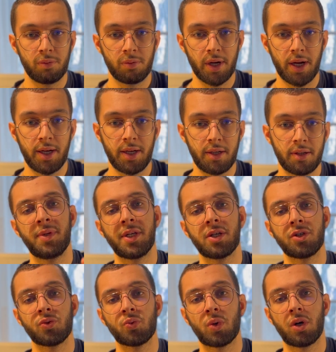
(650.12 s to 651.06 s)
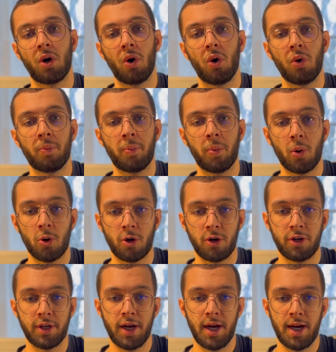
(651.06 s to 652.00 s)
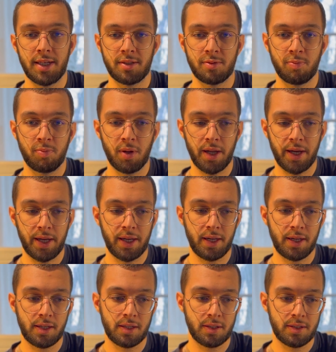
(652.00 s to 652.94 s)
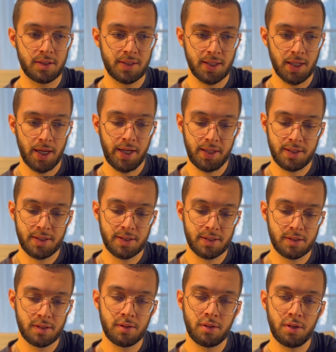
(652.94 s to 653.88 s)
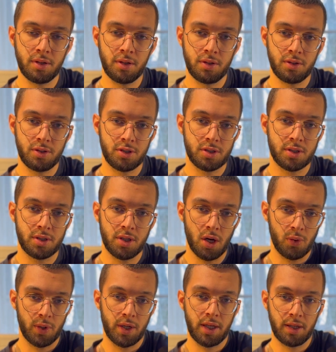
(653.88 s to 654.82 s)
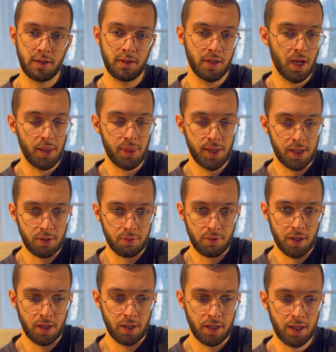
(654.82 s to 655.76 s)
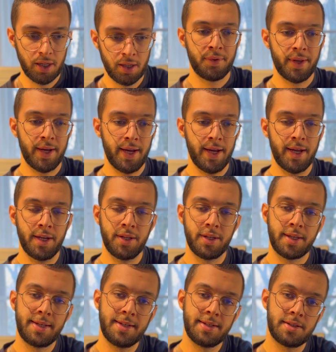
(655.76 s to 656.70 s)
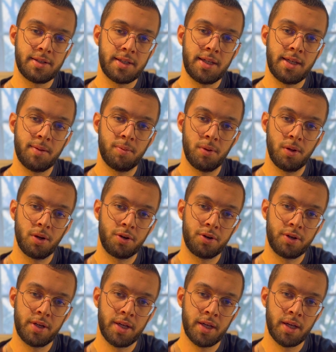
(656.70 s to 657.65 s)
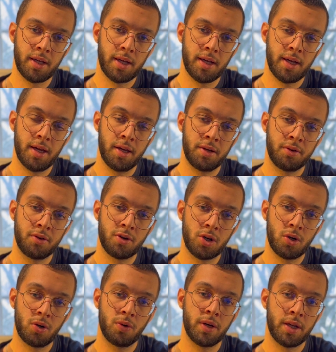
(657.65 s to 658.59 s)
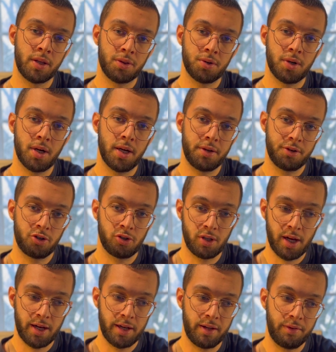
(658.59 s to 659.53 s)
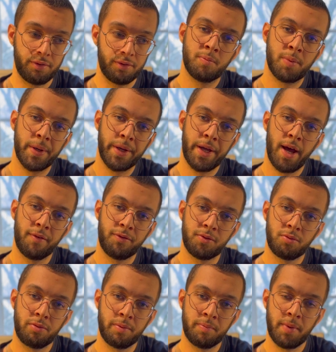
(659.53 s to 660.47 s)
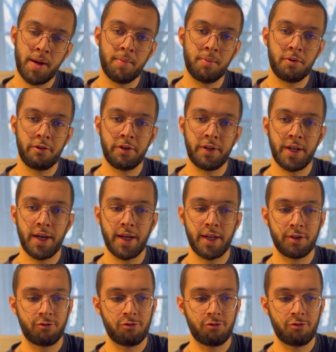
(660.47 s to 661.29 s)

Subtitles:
right, because we're all born as blank slates, just knowing nothing really. And the key is to keep learning and growing throughout your life. But you have to remember that